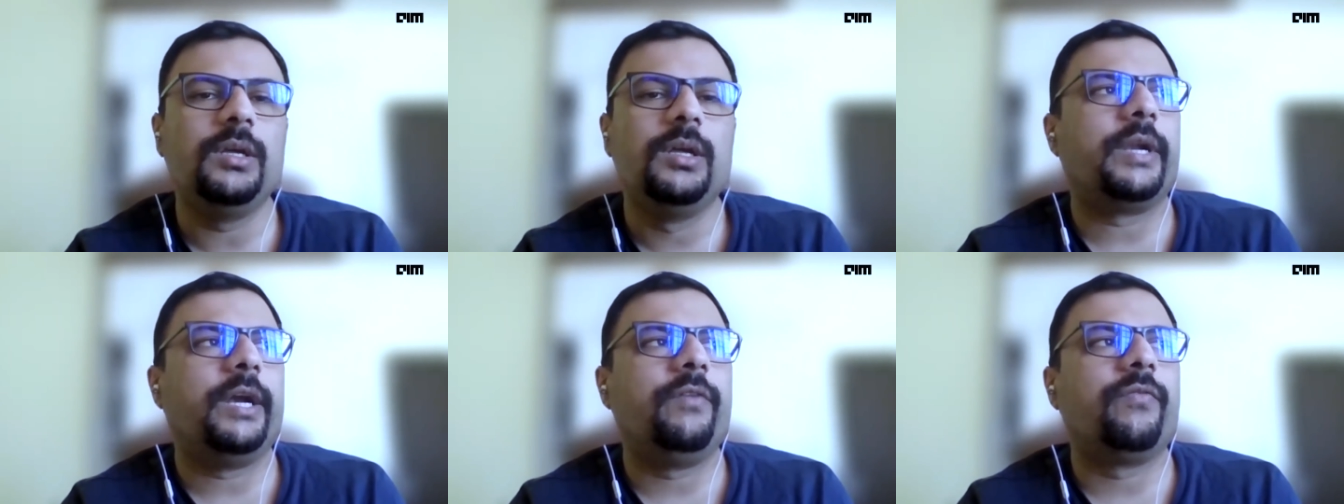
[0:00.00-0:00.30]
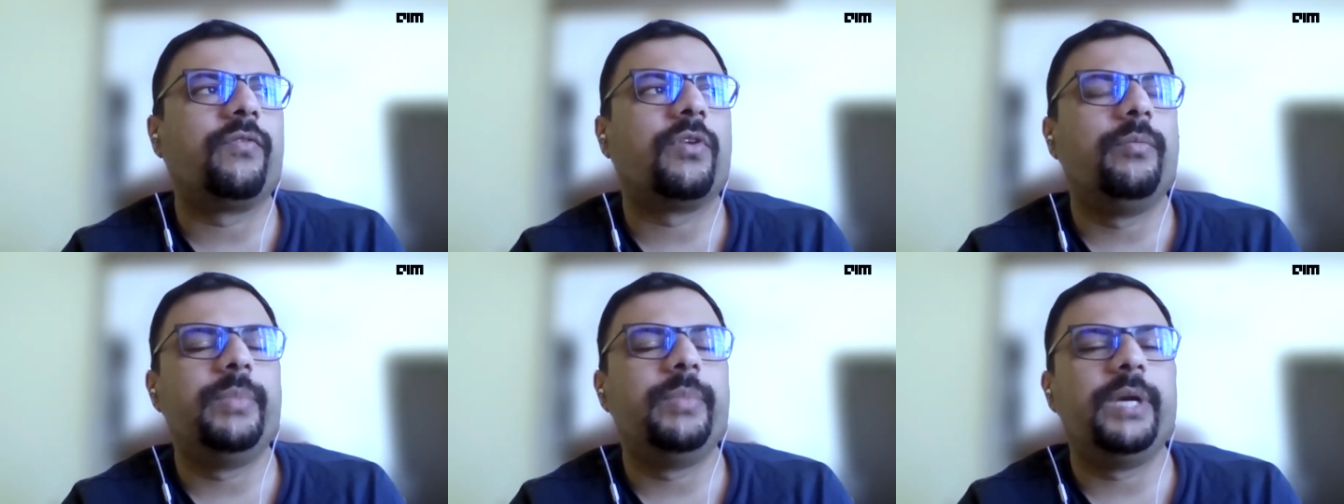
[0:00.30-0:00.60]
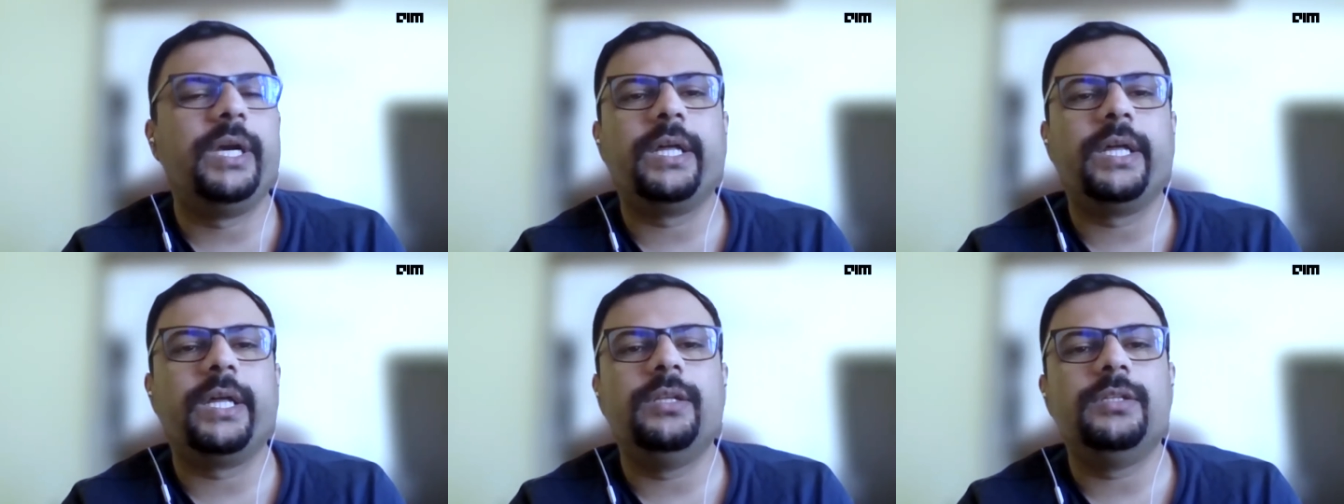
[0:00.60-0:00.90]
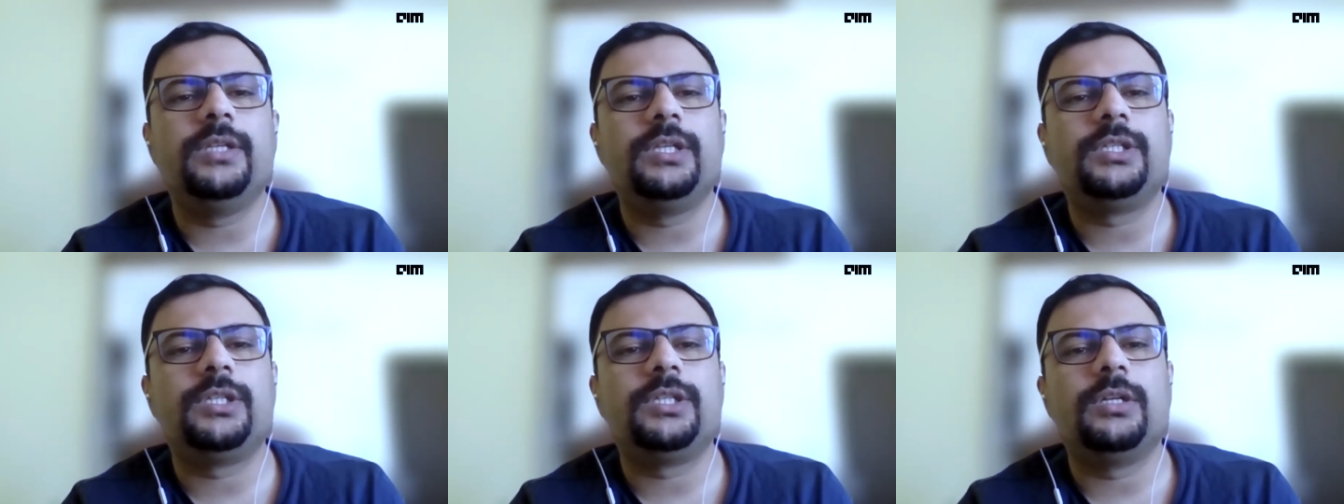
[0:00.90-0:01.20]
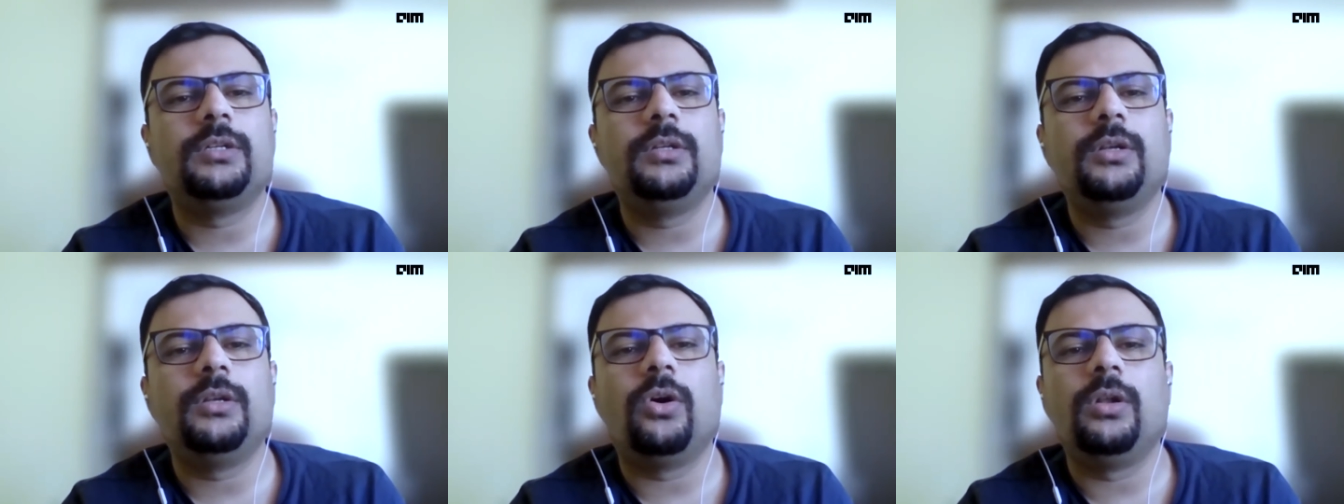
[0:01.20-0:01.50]
right from data
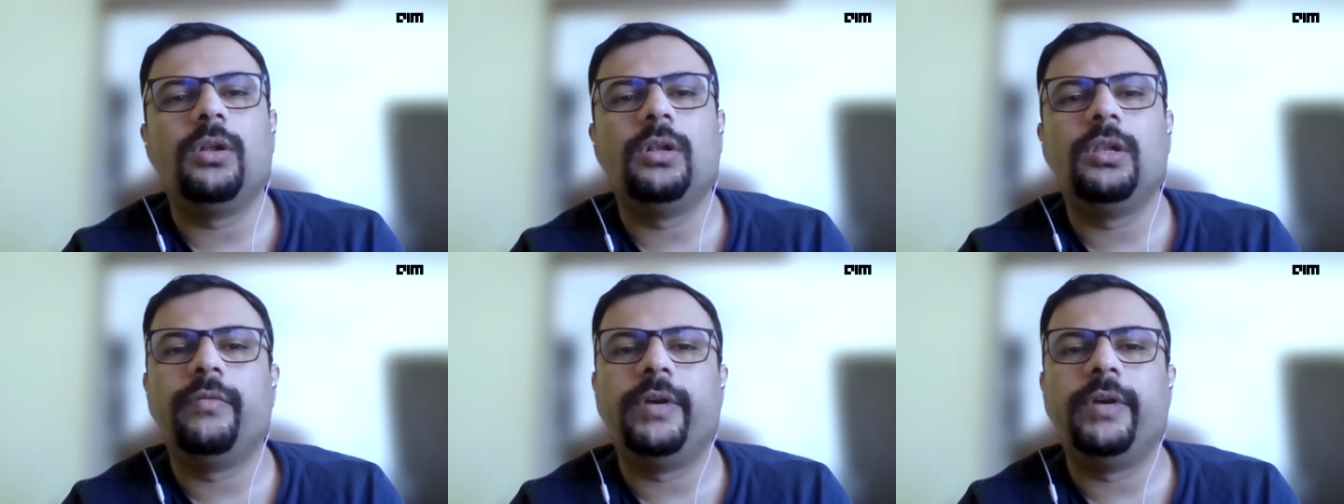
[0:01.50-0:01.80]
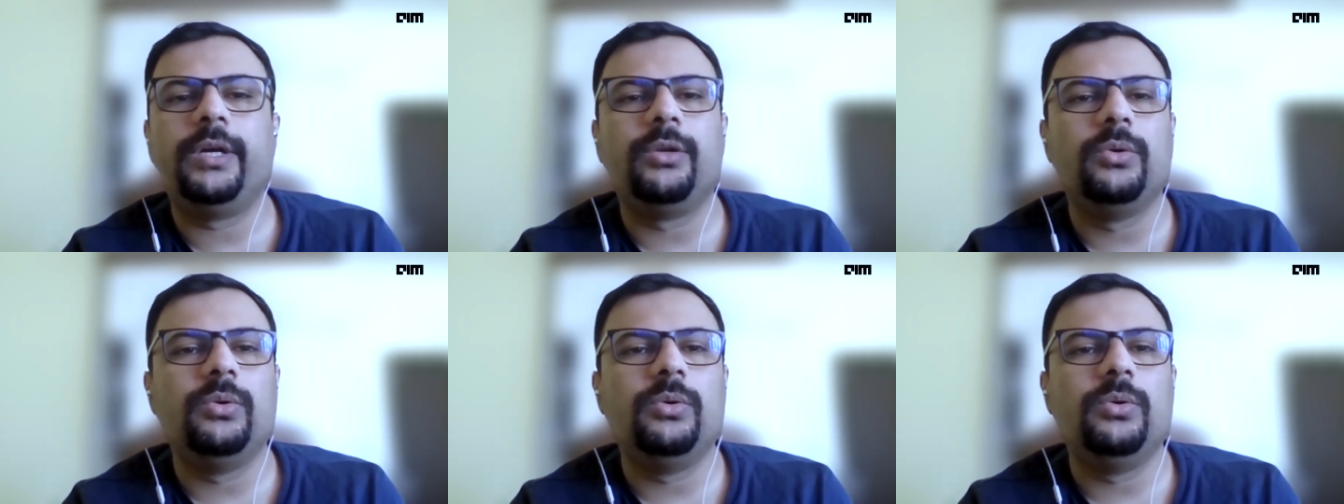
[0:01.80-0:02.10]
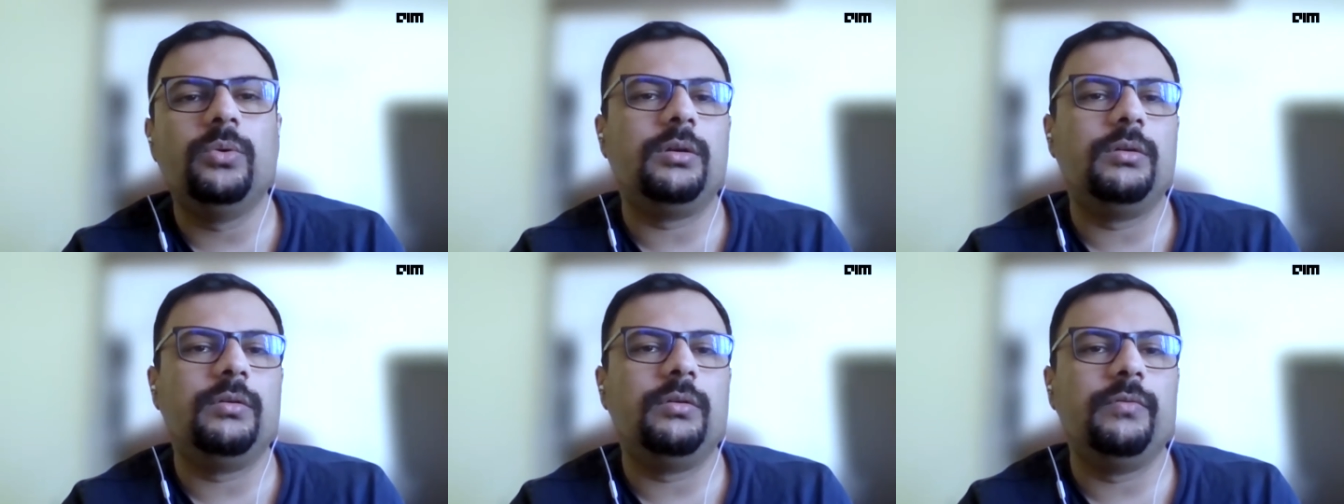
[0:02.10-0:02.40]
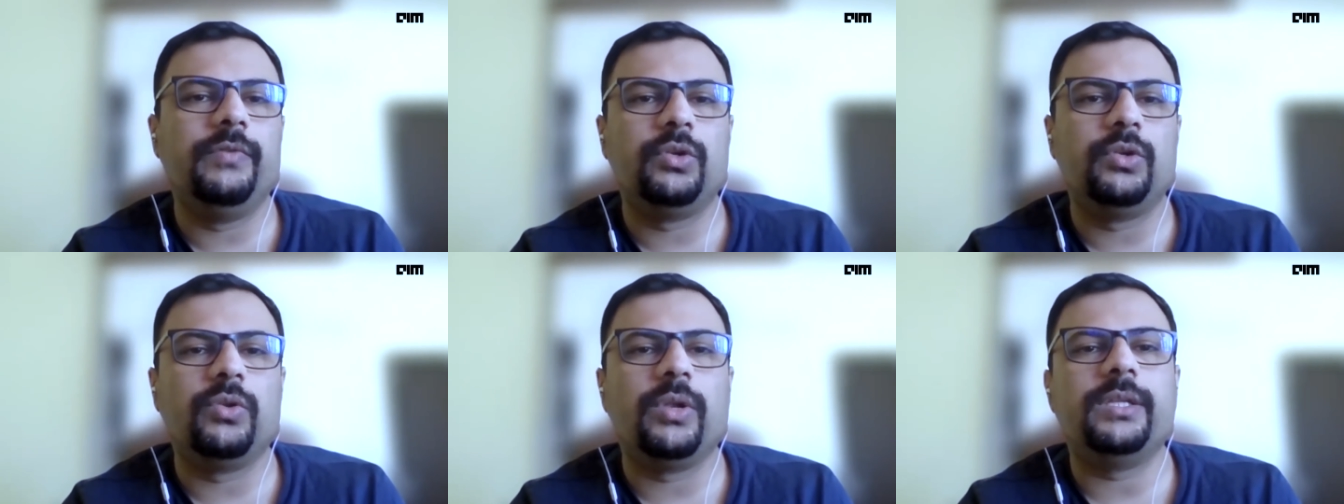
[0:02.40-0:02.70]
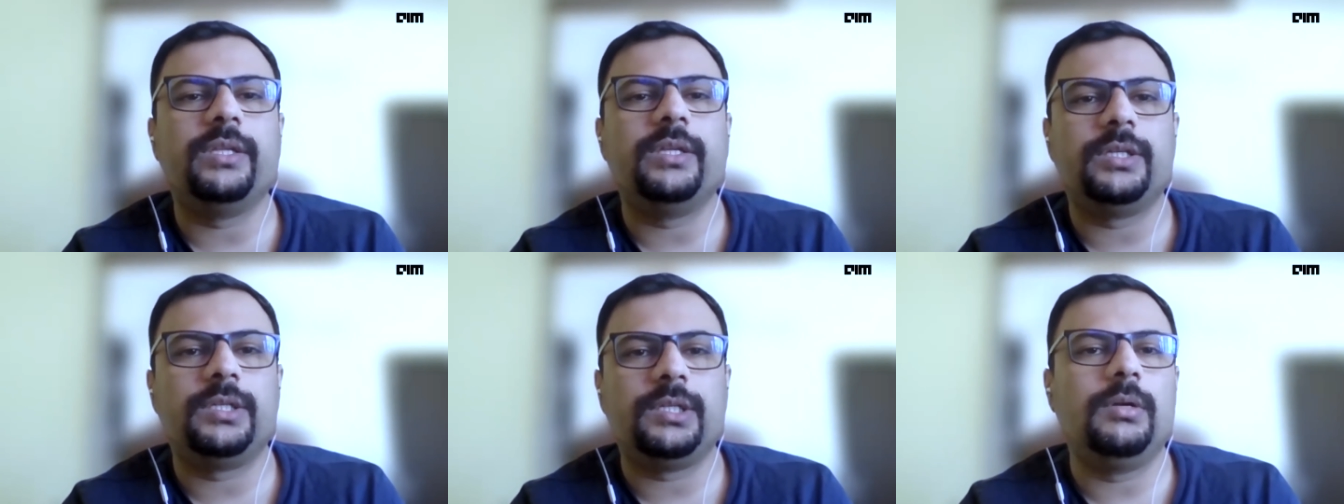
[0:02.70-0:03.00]
ingestion all the way to
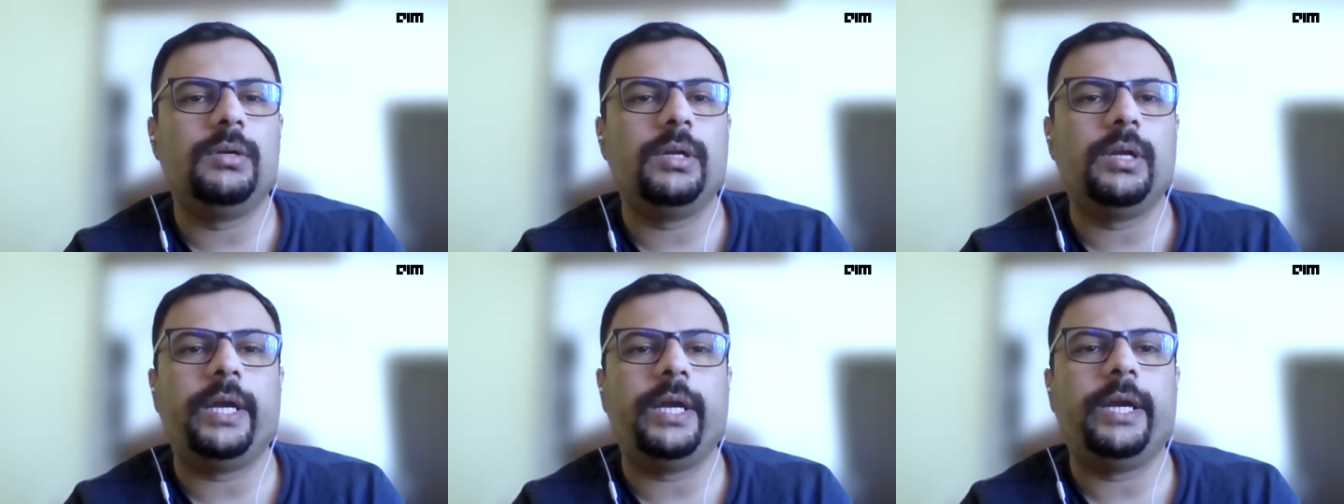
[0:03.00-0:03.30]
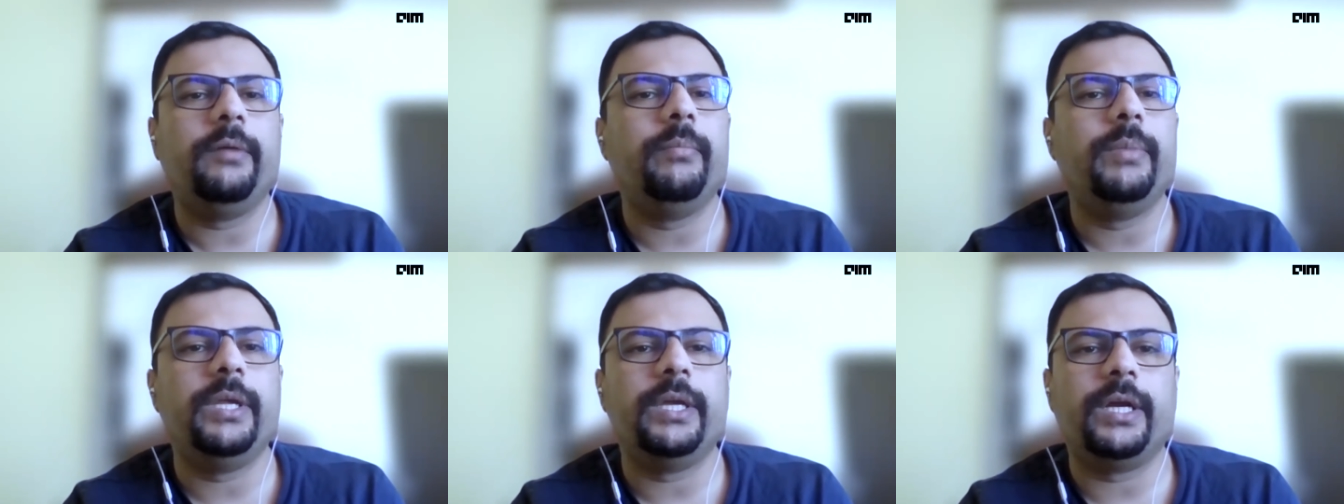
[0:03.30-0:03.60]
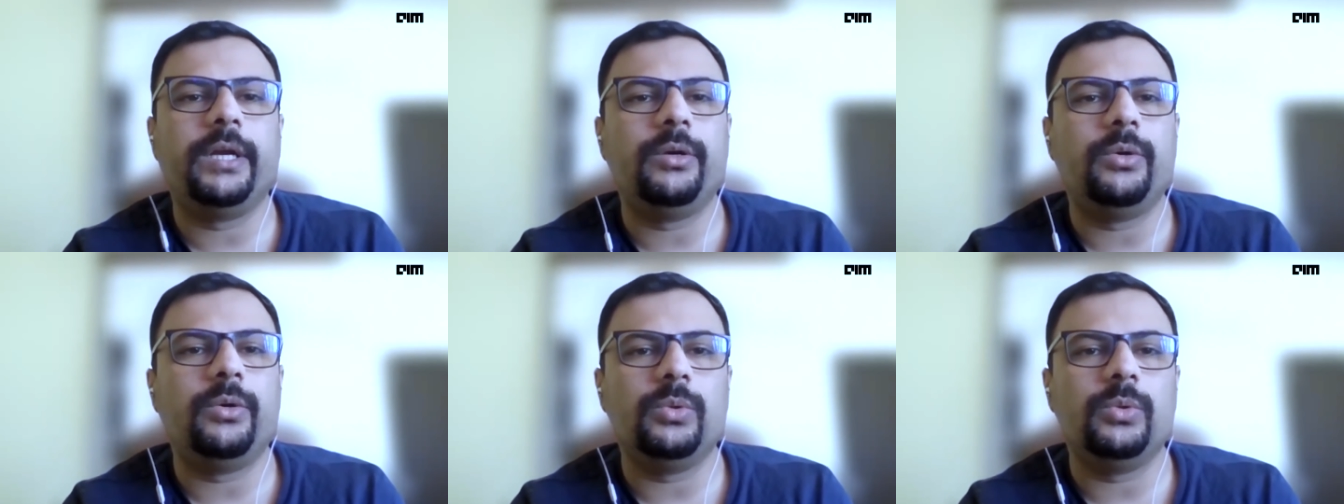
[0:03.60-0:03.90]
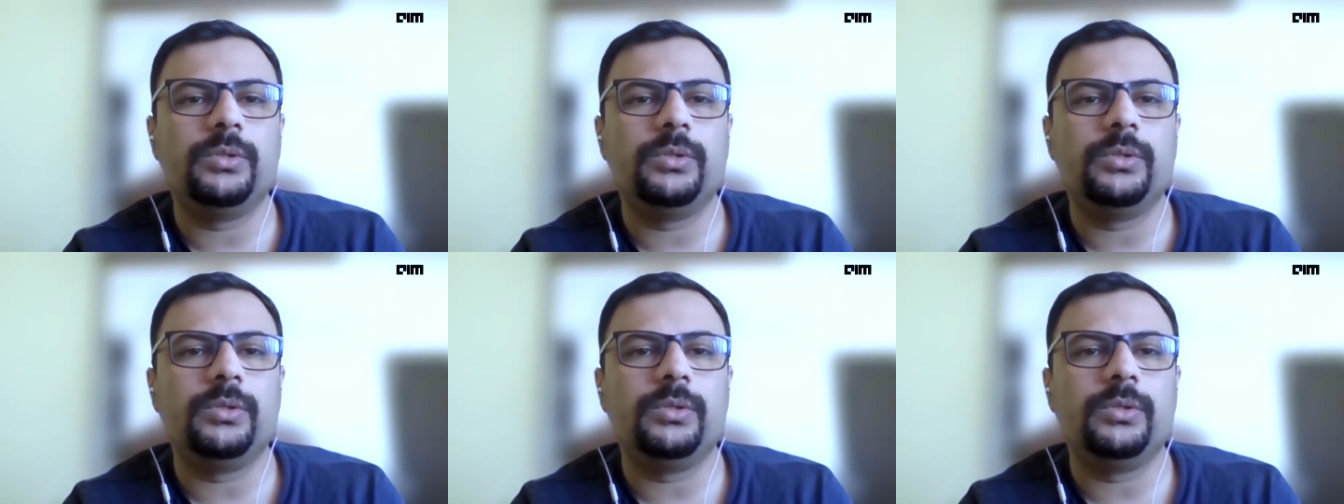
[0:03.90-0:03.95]
visualization and B I tools,